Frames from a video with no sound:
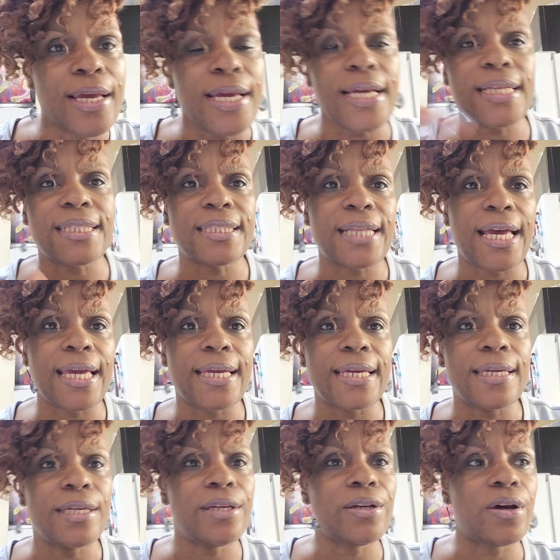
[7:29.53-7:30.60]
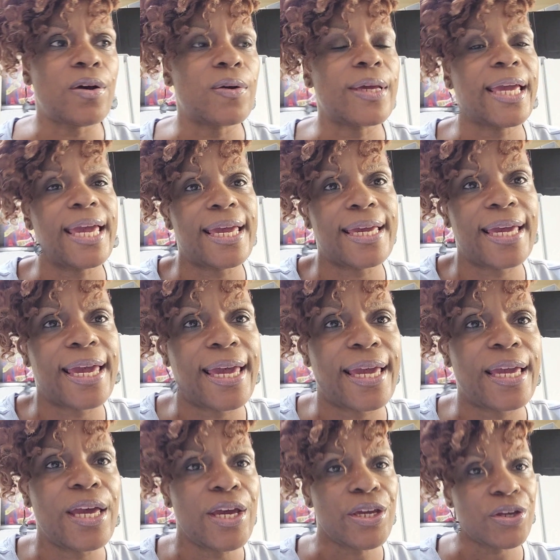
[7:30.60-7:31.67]
It's like,
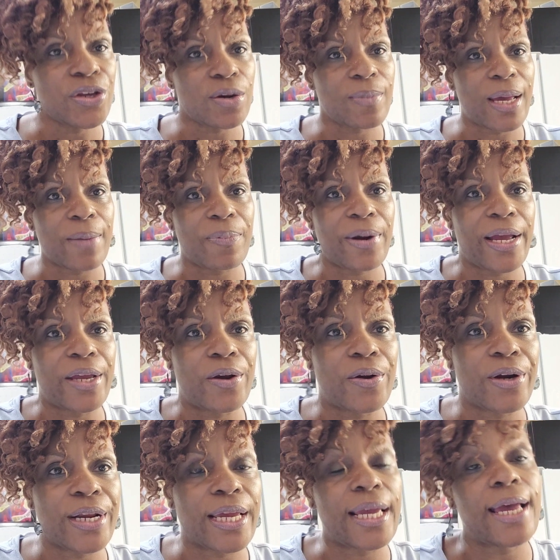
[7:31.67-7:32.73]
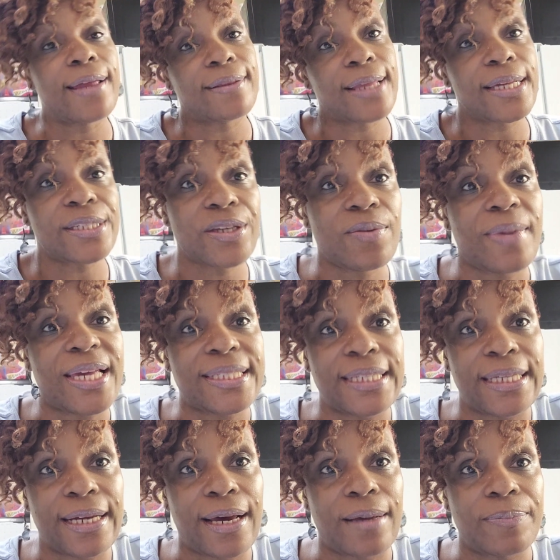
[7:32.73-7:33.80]
KK, you're my priority unless you mess
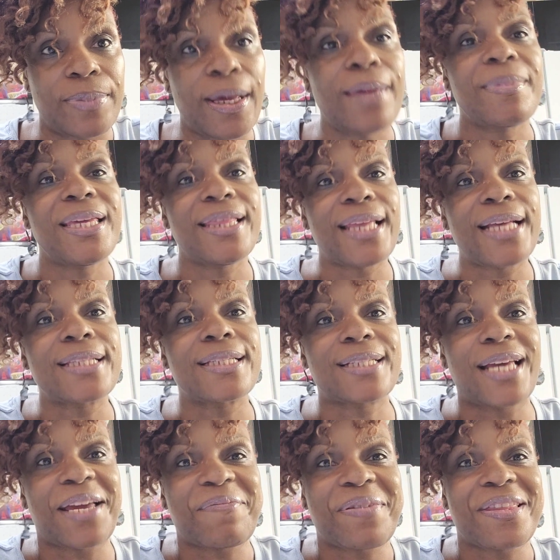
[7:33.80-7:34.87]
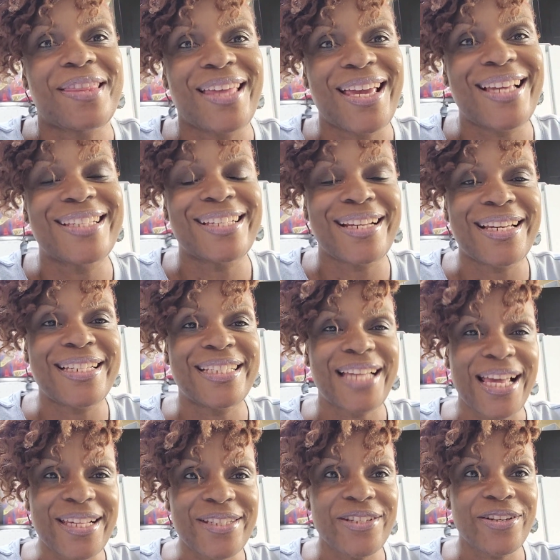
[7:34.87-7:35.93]
it up. I mean, that's the type of things that he
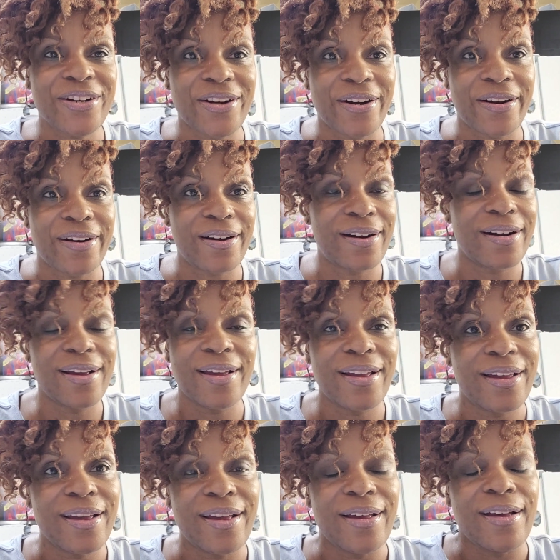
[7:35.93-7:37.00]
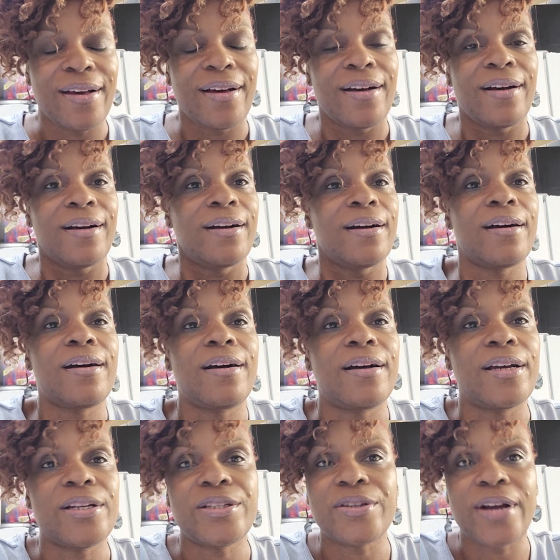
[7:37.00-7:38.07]
says to her.
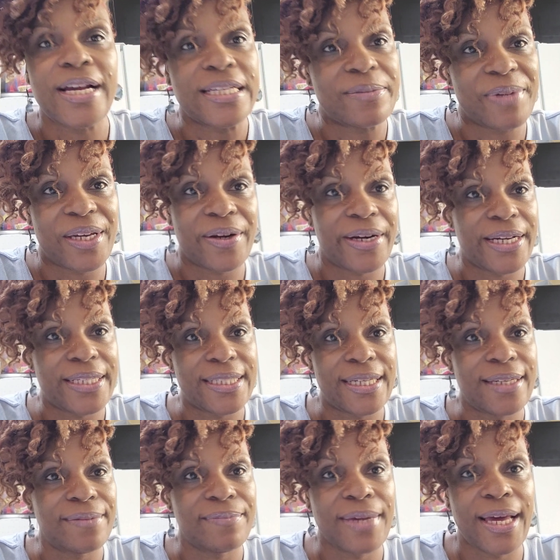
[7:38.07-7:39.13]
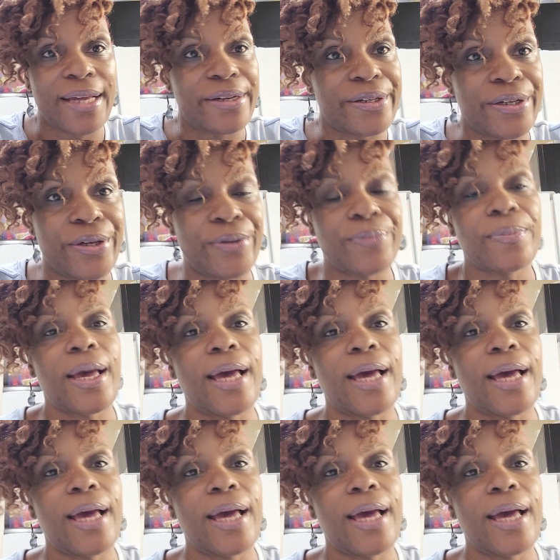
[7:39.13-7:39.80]
Oh, it drives me crazy. I don't know.